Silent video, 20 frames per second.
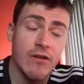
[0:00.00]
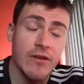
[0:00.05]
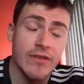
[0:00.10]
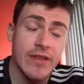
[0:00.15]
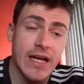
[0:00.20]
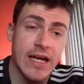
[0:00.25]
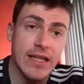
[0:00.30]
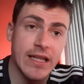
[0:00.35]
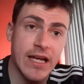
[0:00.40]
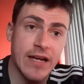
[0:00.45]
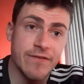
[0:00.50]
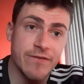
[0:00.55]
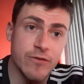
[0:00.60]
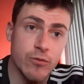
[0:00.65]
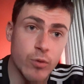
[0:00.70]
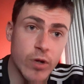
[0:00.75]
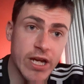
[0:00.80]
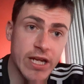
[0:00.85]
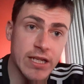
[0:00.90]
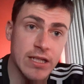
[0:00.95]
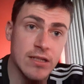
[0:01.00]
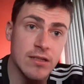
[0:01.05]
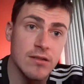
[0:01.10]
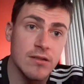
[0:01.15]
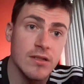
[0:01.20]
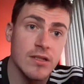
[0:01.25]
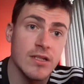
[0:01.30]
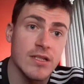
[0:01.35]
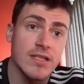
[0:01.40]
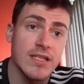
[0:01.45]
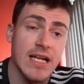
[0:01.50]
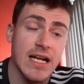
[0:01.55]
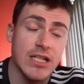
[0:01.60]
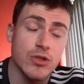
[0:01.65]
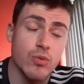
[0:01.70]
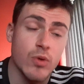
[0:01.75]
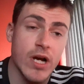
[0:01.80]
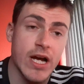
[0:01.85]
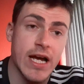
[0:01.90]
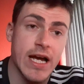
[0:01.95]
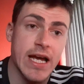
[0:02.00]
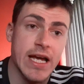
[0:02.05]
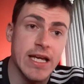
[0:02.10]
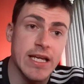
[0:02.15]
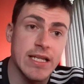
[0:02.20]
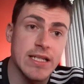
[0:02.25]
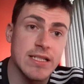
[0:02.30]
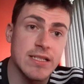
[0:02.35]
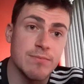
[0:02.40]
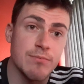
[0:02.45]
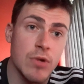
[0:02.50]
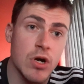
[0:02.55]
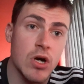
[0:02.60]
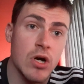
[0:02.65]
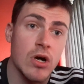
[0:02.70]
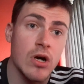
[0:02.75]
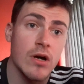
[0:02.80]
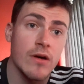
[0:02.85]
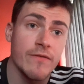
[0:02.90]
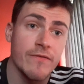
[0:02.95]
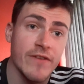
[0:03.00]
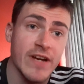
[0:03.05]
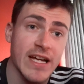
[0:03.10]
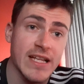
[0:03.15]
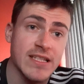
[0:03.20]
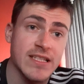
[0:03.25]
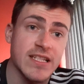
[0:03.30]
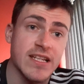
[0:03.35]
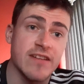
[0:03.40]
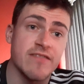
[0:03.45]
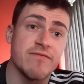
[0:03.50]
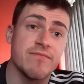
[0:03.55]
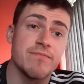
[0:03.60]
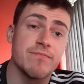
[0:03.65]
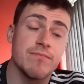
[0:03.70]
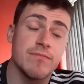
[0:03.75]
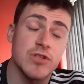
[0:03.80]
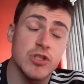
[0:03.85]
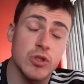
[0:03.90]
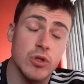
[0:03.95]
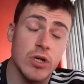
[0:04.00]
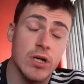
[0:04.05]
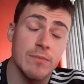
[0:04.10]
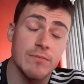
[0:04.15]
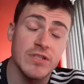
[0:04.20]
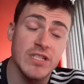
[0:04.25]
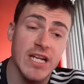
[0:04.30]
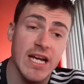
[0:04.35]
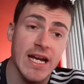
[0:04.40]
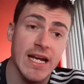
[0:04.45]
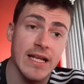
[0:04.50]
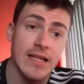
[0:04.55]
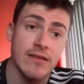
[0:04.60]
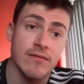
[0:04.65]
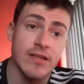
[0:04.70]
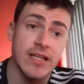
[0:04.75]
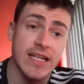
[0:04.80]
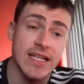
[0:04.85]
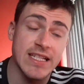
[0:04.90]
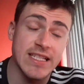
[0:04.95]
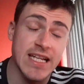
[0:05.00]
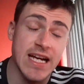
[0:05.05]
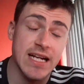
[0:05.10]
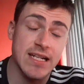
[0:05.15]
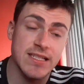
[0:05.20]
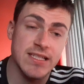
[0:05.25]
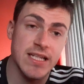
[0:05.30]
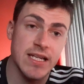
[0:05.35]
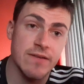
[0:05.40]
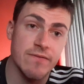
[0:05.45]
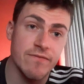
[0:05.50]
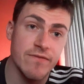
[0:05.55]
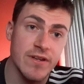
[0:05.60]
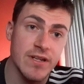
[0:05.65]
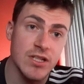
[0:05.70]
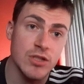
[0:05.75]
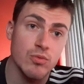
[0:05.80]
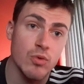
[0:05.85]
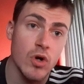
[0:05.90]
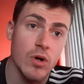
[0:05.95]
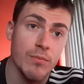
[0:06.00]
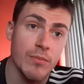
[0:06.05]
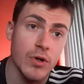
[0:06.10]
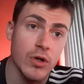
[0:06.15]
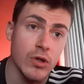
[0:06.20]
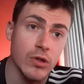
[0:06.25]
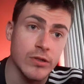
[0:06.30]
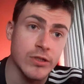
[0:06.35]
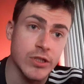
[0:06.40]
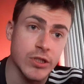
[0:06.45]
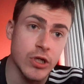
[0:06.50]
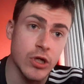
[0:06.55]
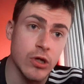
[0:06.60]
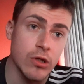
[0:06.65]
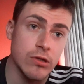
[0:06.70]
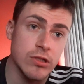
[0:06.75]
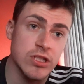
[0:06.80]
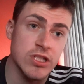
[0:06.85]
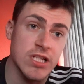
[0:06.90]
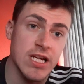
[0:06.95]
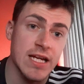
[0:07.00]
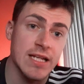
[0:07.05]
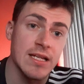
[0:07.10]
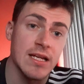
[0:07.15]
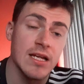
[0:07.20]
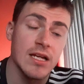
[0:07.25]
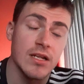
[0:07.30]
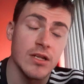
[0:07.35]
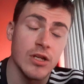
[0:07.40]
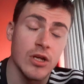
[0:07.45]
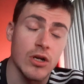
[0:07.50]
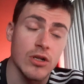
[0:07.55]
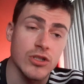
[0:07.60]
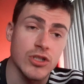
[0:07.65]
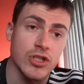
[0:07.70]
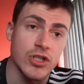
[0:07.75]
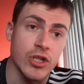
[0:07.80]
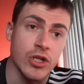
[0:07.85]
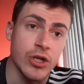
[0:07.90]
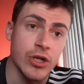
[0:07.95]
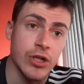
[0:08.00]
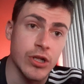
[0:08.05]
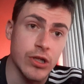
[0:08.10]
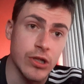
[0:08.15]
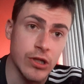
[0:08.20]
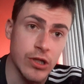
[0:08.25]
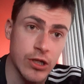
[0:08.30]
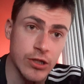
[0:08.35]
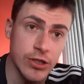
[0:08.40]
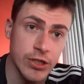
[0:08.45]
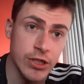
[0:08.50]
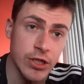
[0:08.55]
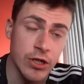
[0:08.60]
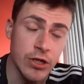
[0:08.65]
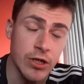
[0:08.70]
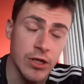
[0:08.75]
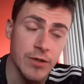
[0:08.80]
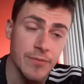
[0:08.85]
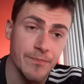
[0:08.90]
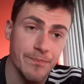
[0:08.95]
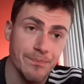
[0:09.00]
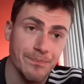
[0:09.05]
on that left wing because that's where he's more effective. So I'm saying the exact same thing as what Paul Scholes said not so long ago.